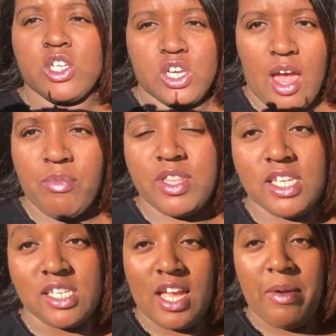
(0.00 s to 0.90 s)
Shop with
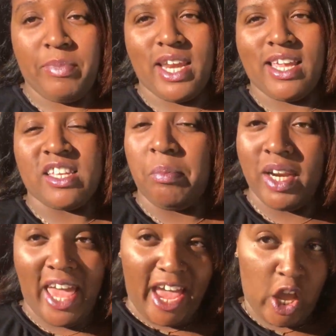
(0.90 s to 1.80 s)
this company. It's
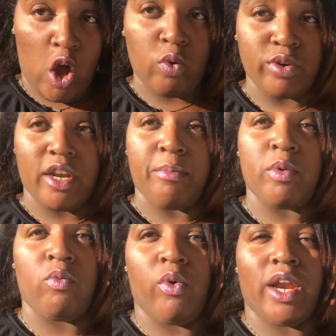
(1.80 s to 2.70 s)
black owned,
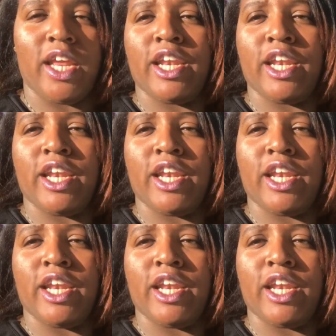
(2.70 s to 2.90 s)
number one.